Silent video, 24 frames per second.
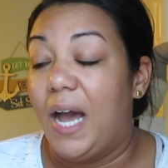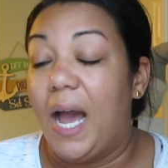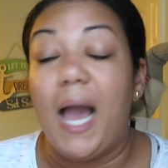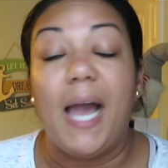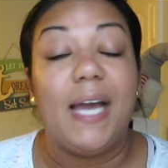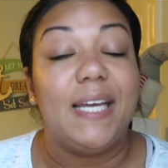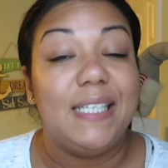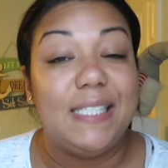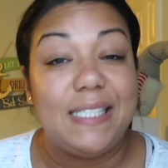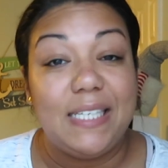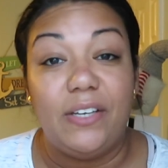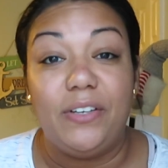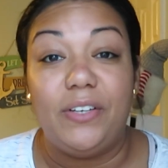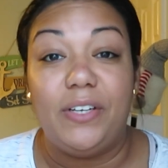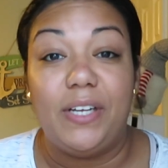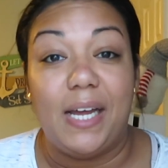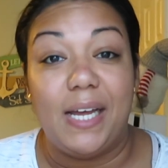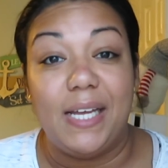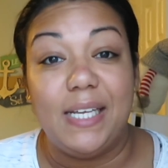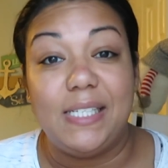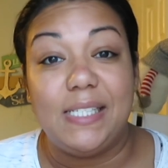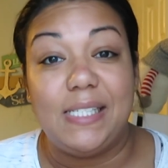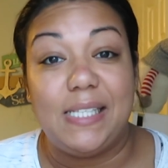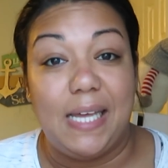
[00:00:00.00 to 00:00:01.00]
I can tell you
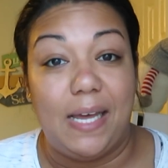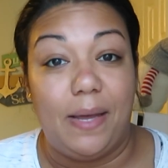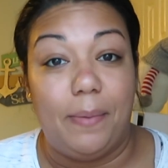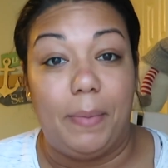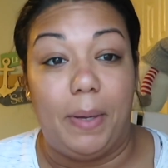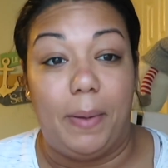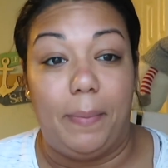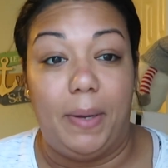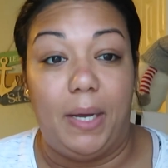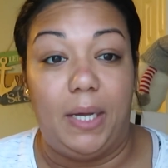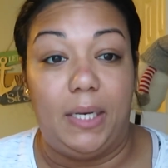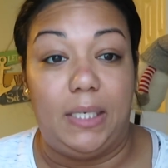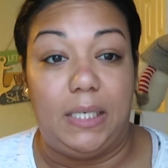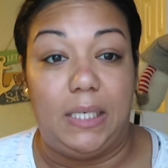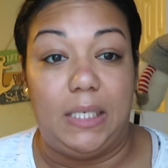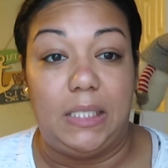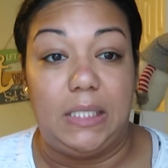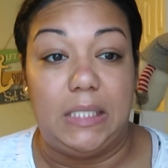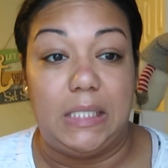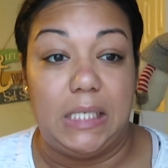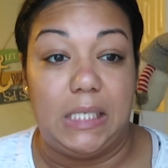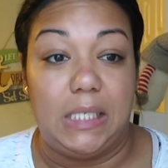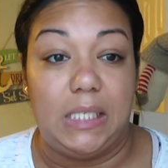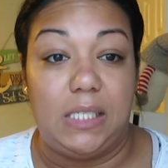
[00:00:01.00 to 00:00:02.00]
guys that my body
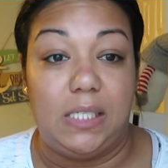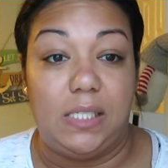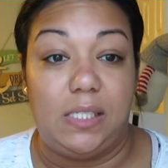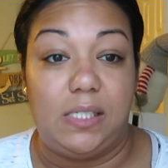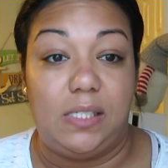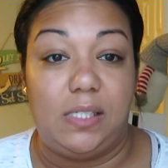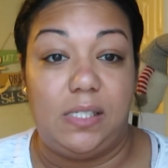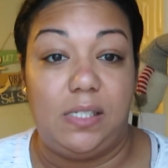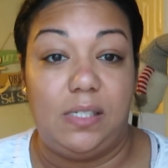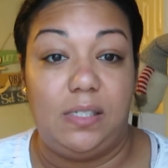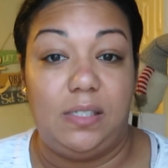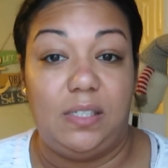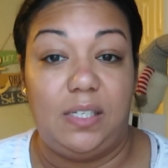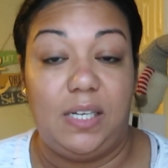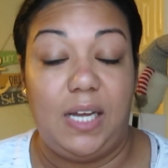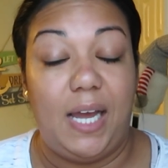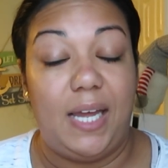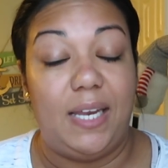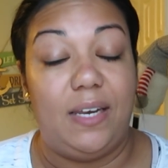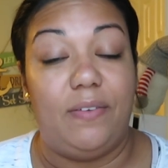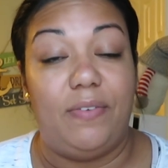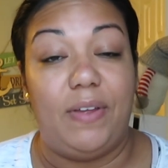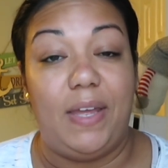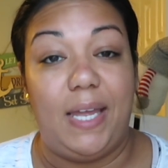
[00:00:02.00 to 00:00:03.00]
does
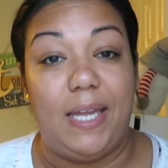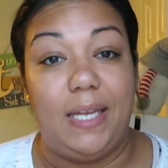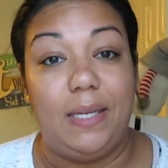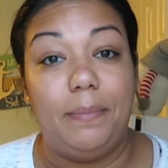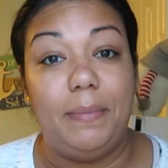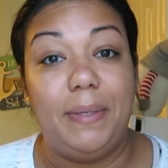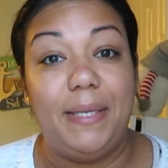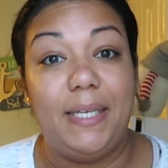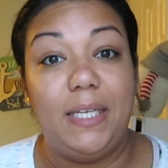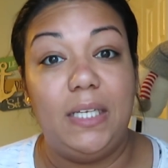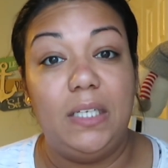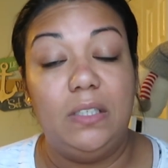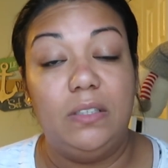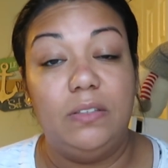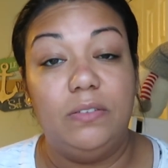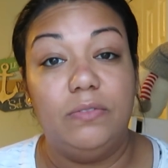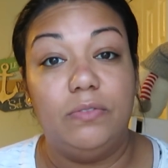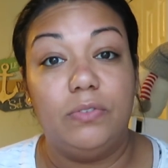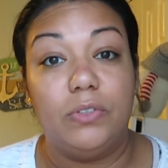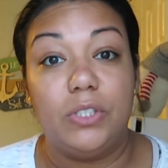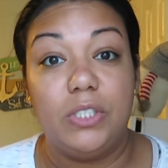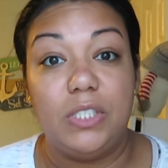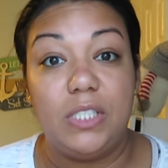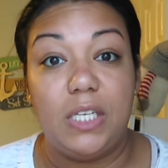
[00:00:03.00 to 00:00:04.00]
kind of hate me
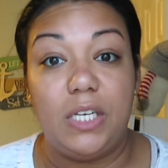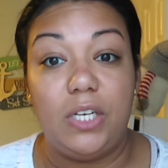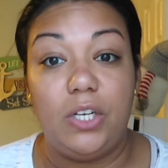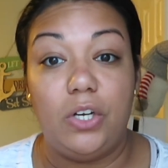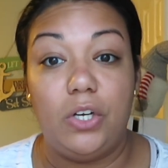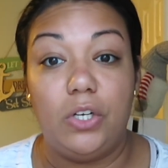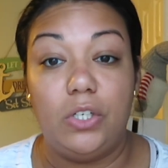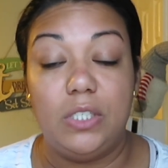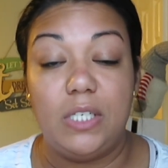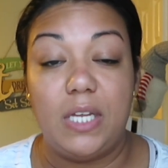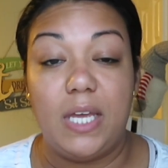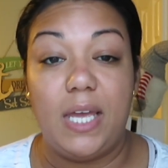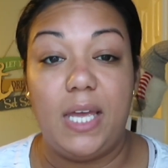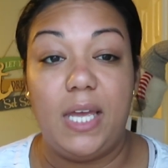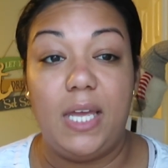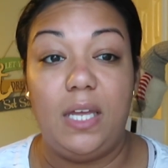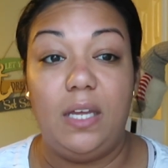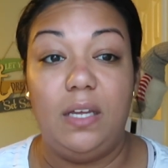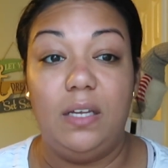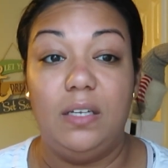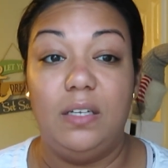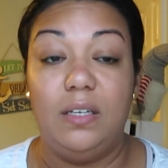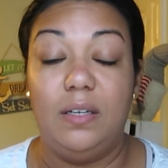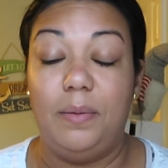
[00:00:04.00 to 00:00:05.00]
for sitting all
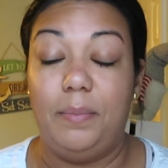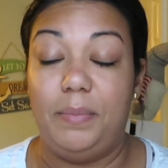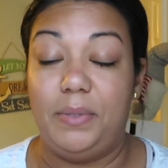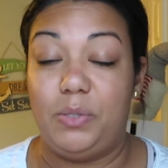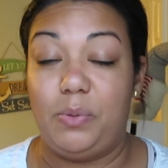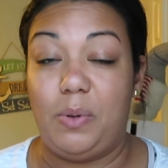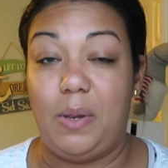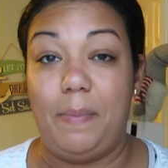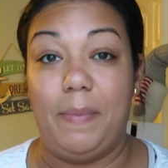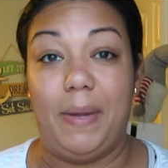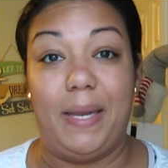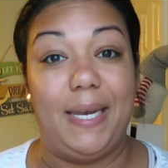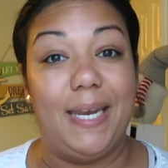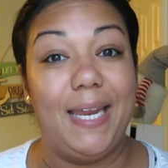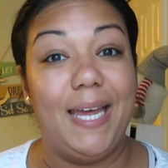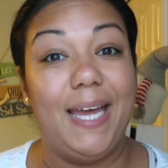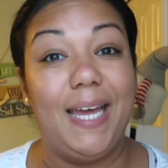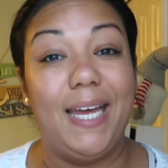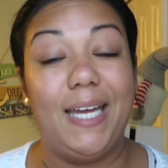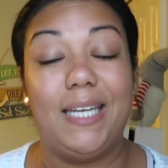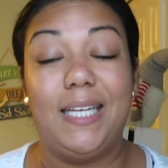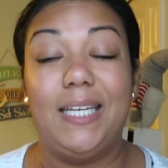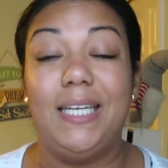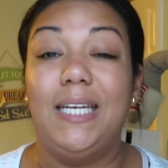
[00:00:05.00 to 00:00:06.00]
day between my
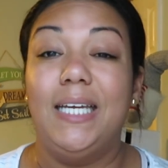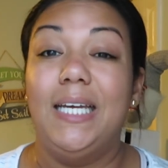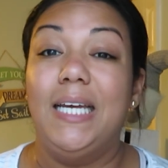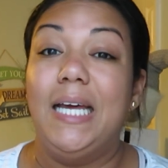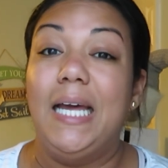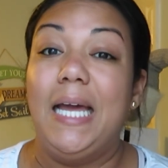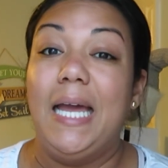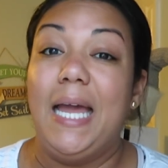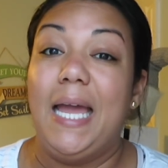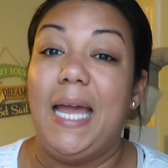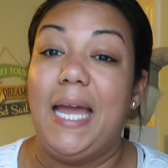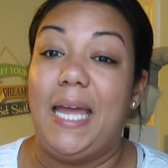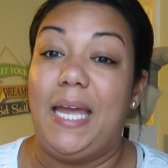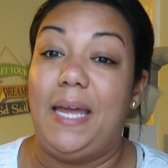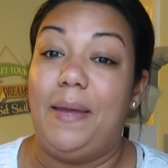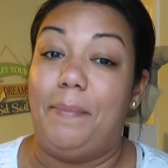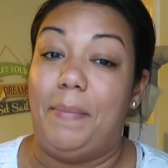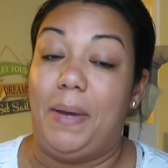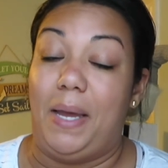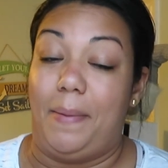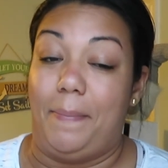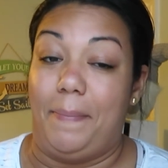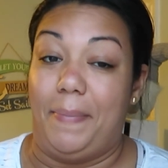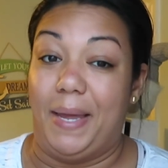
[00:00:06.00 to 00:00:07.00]
neck and
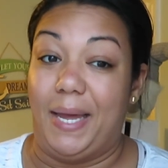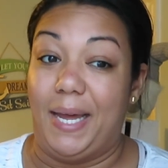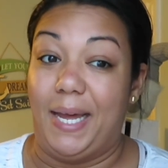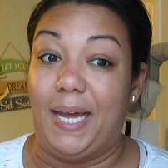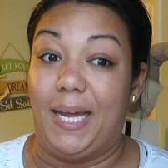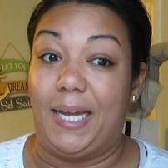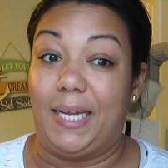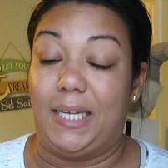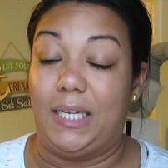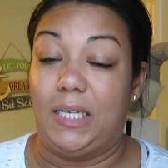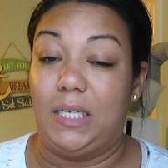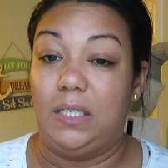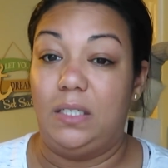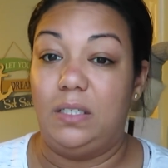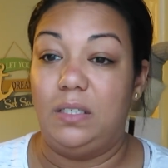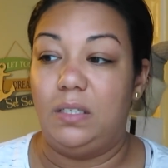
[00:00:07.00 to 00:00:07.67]
my back.